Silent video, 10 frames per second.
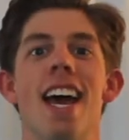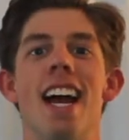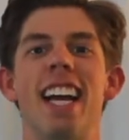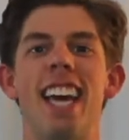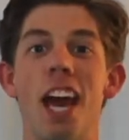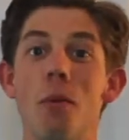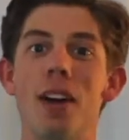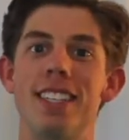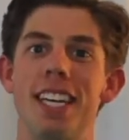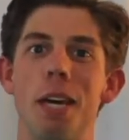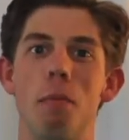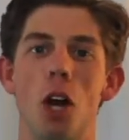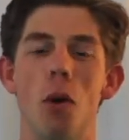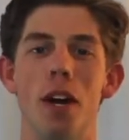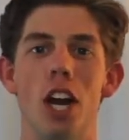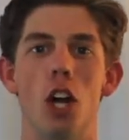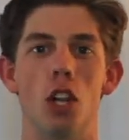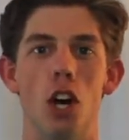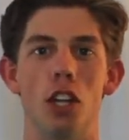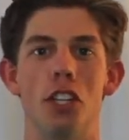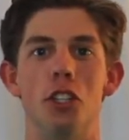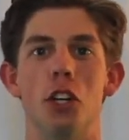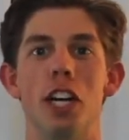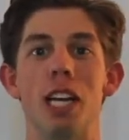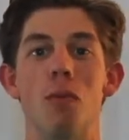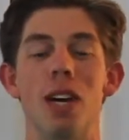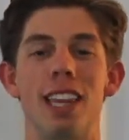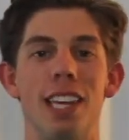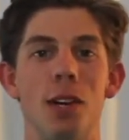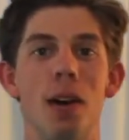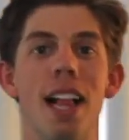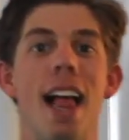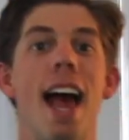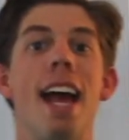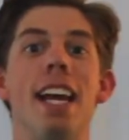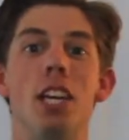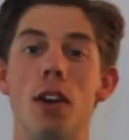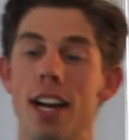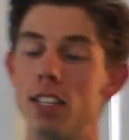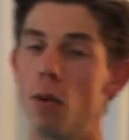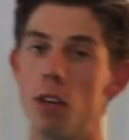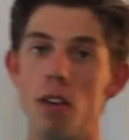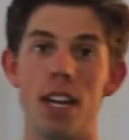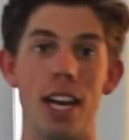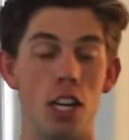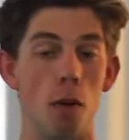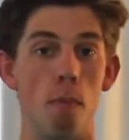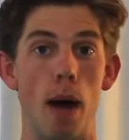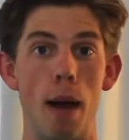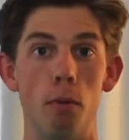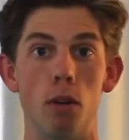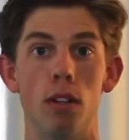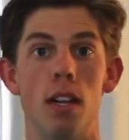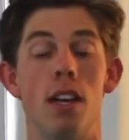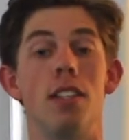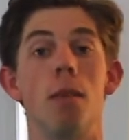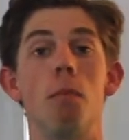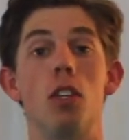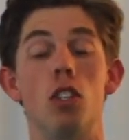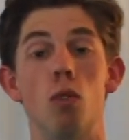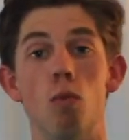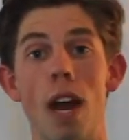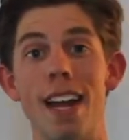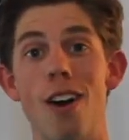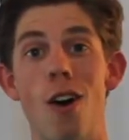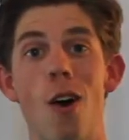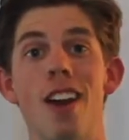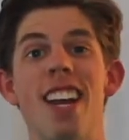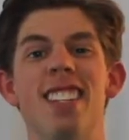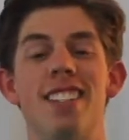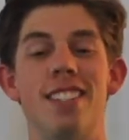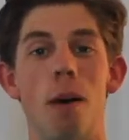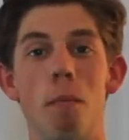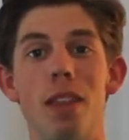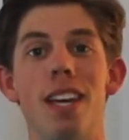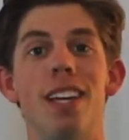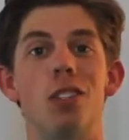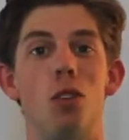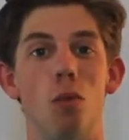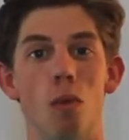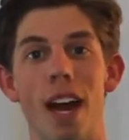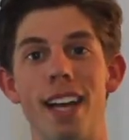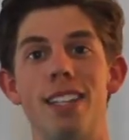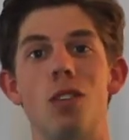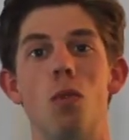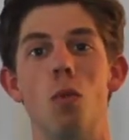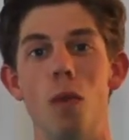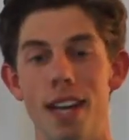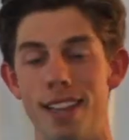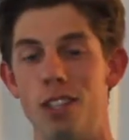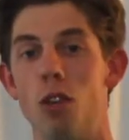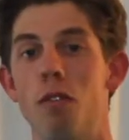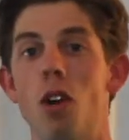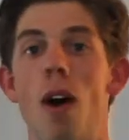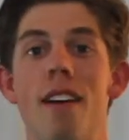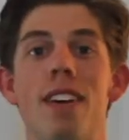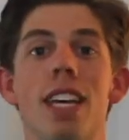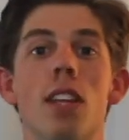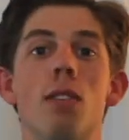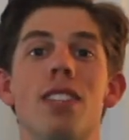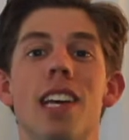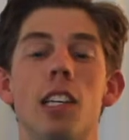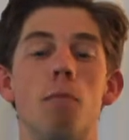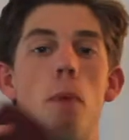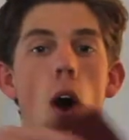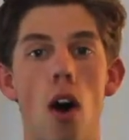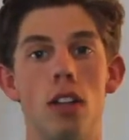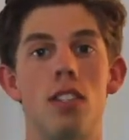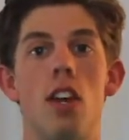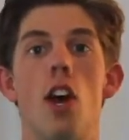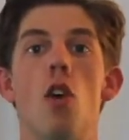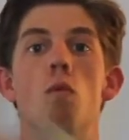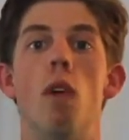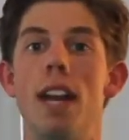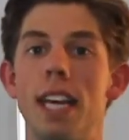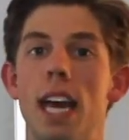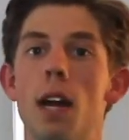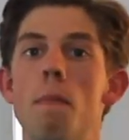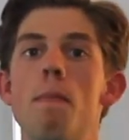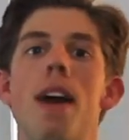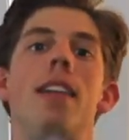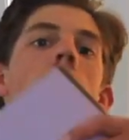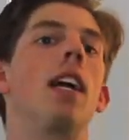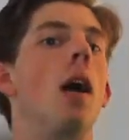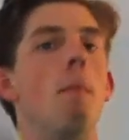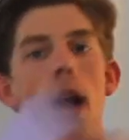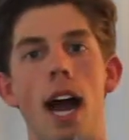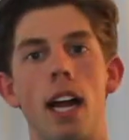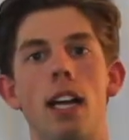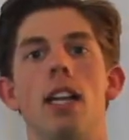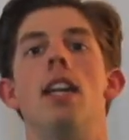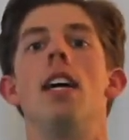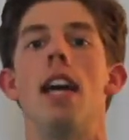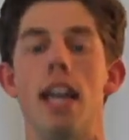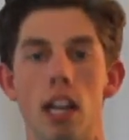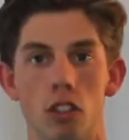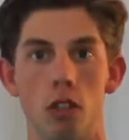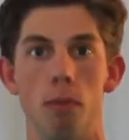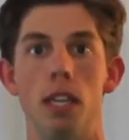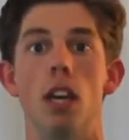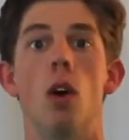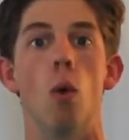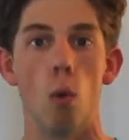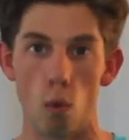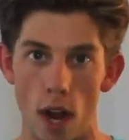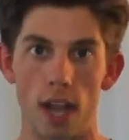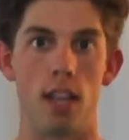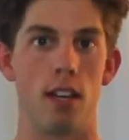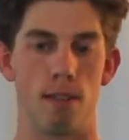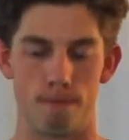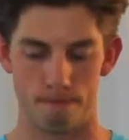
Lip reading: and I can't wait to keep going along the journey with you. Hey, you guys know what you need, your Bible, something to write on, and something to write with. So if you don't have any of those things, pause, run and get them, and then come back, and I'll still be right here.